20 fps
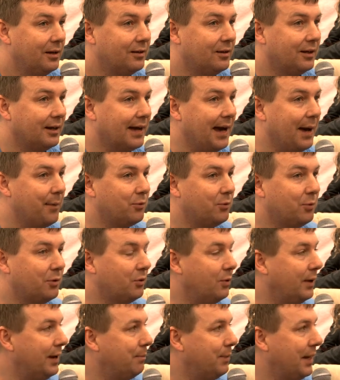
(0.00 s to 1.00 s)
So the gaps
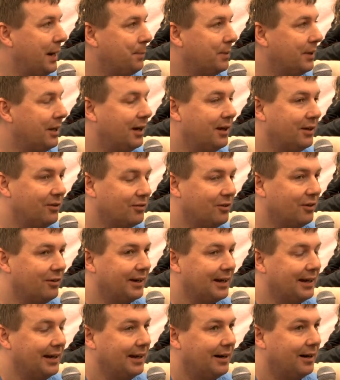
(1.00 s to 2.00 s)
between people are
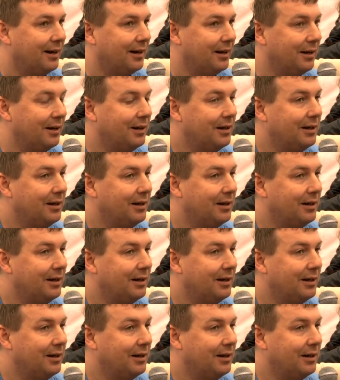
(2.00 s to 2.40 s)
historically high.